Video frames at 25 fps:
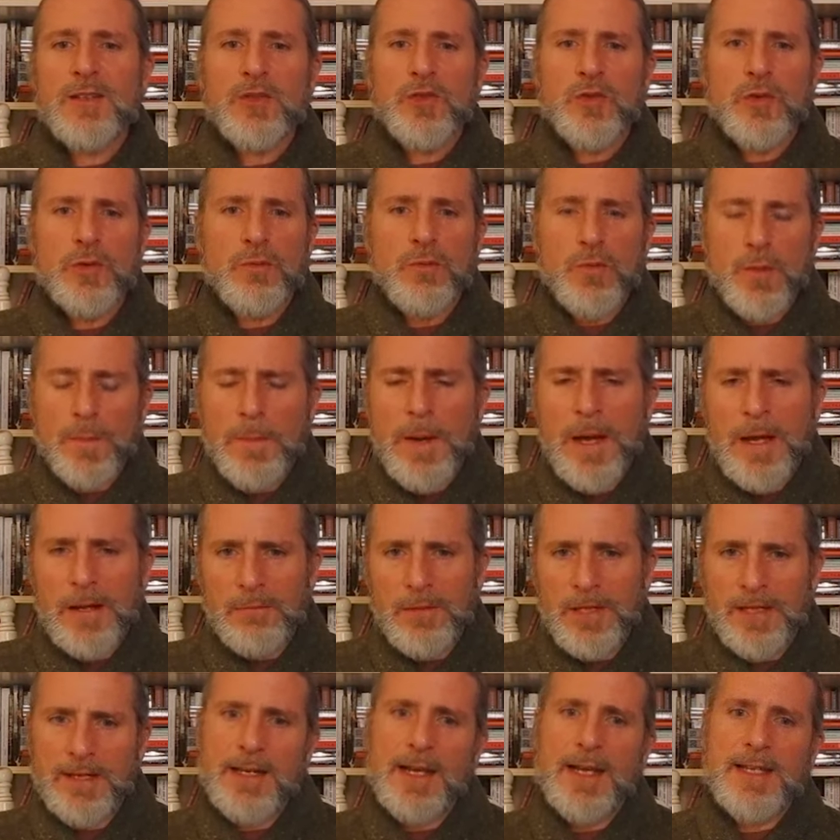sort of
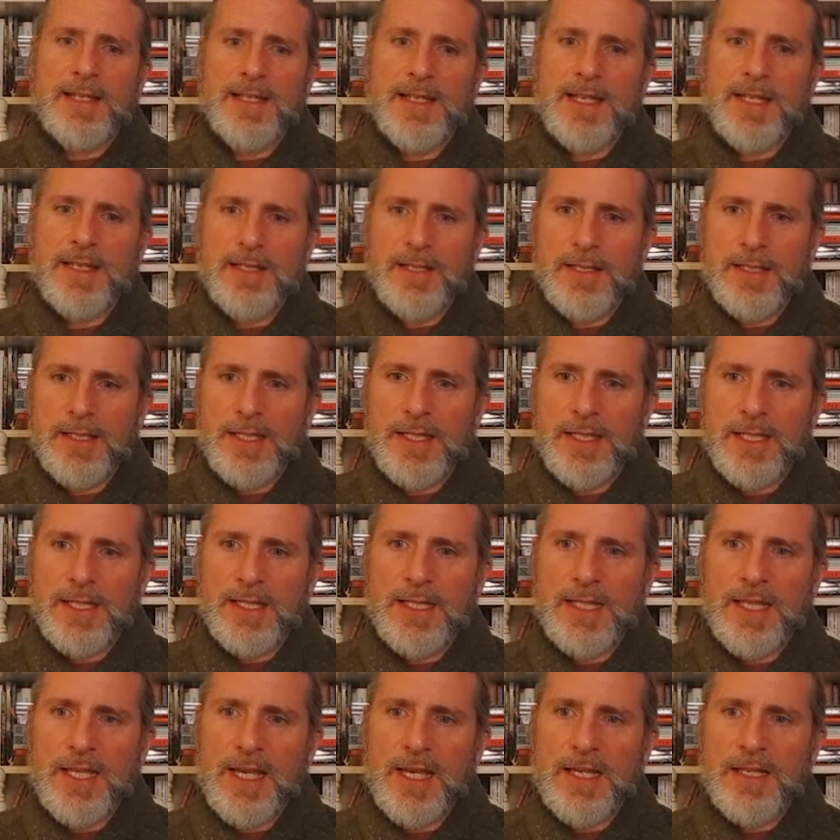republic identity
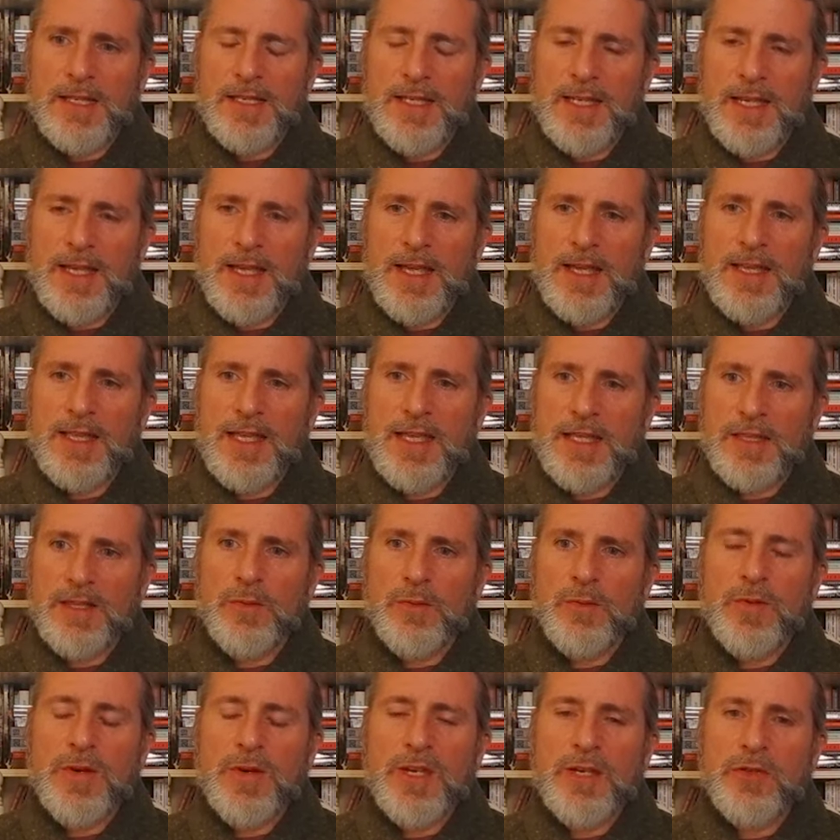that uh, that
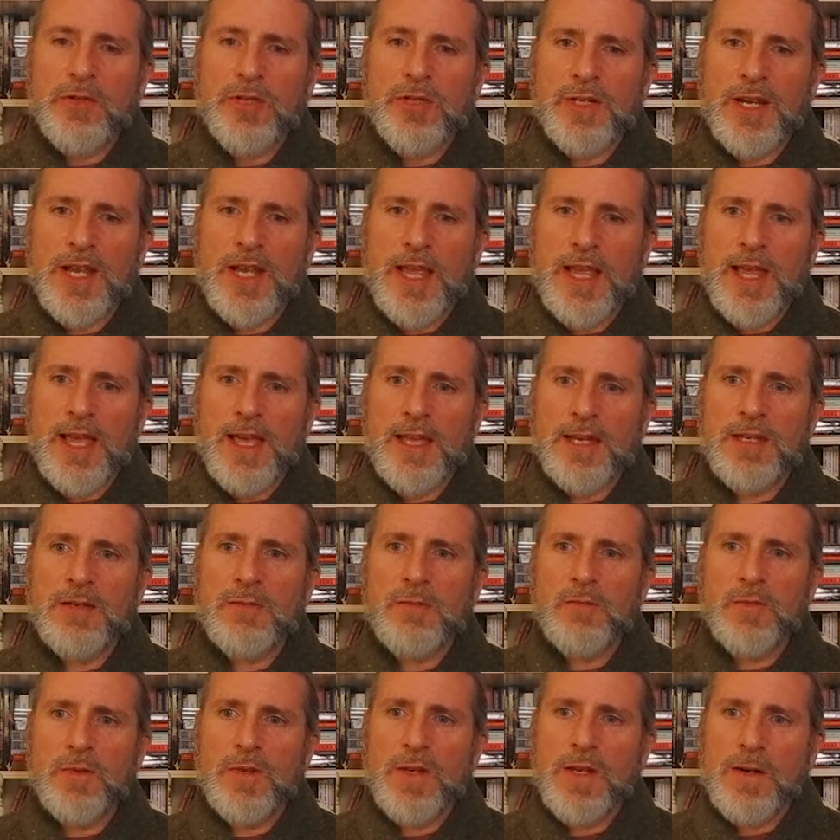the region had
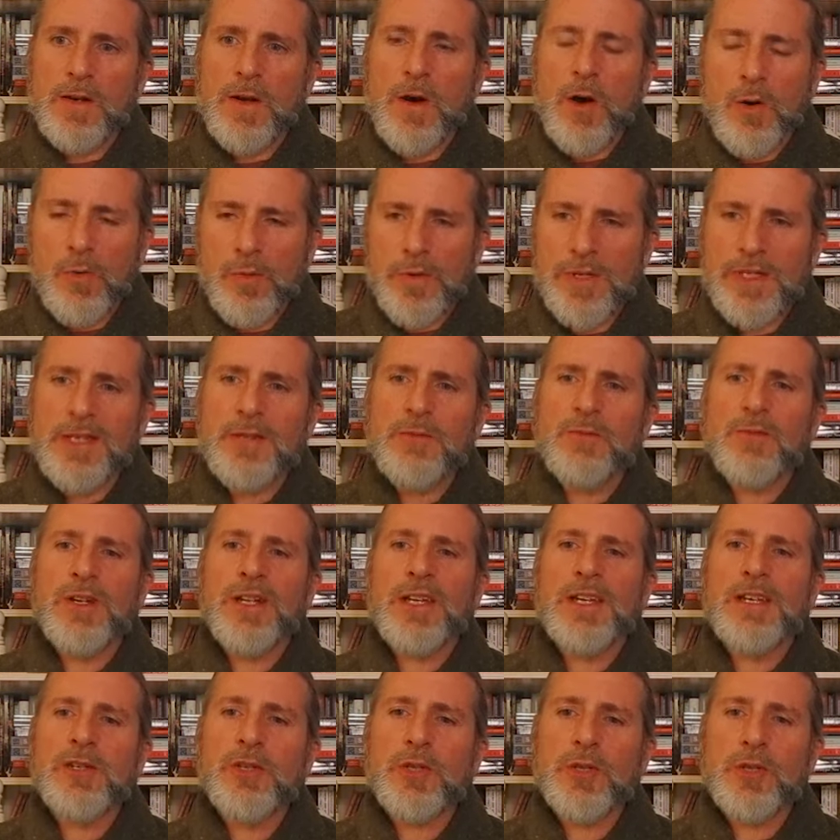and and always in
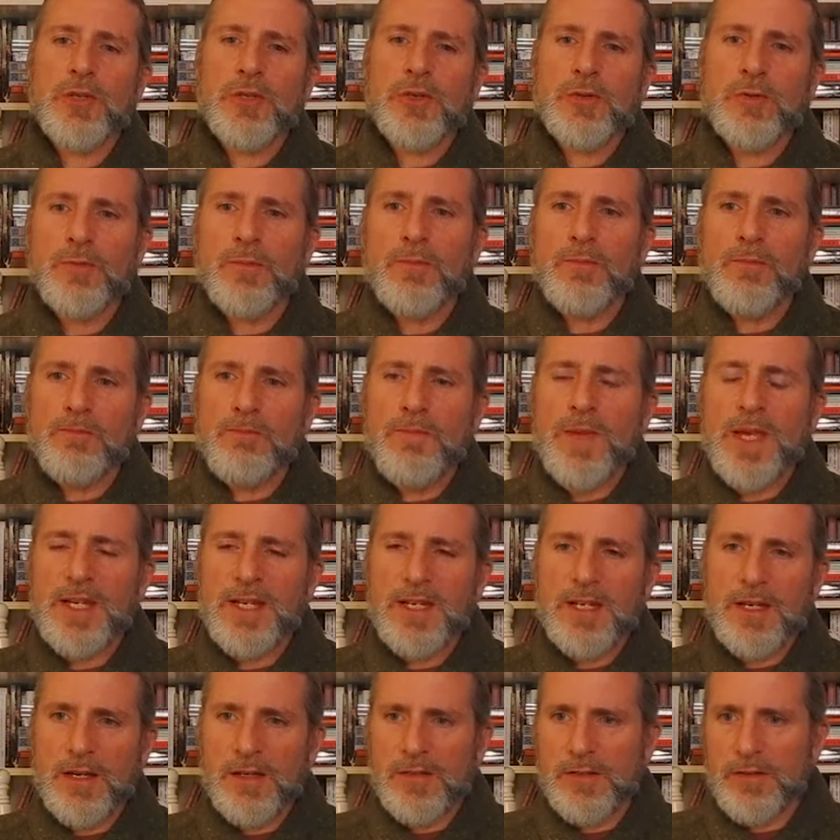relation to
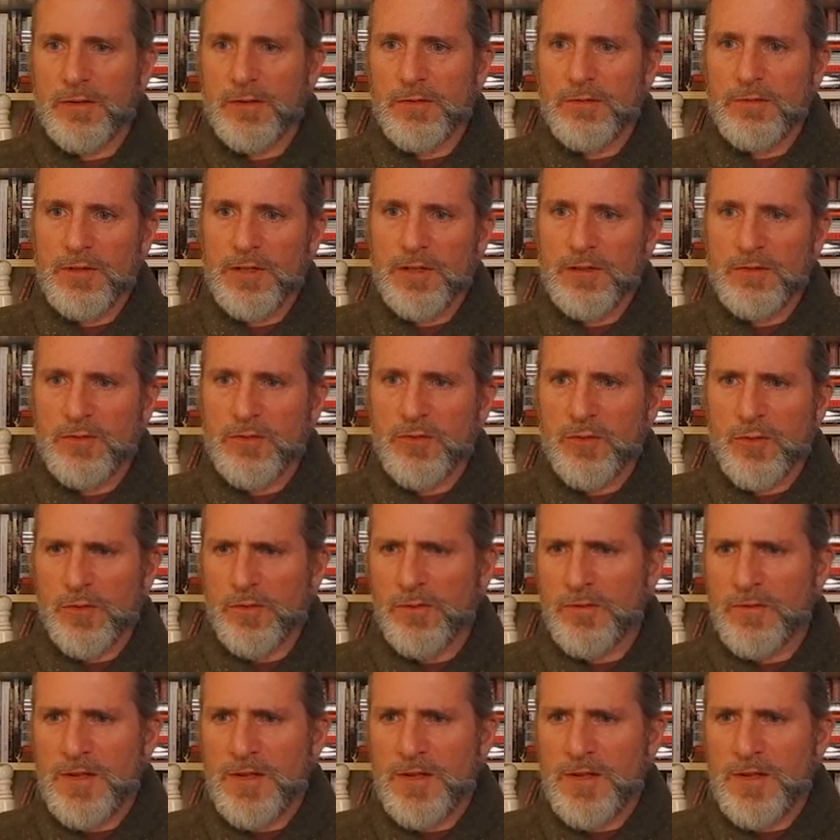many other uh, sort of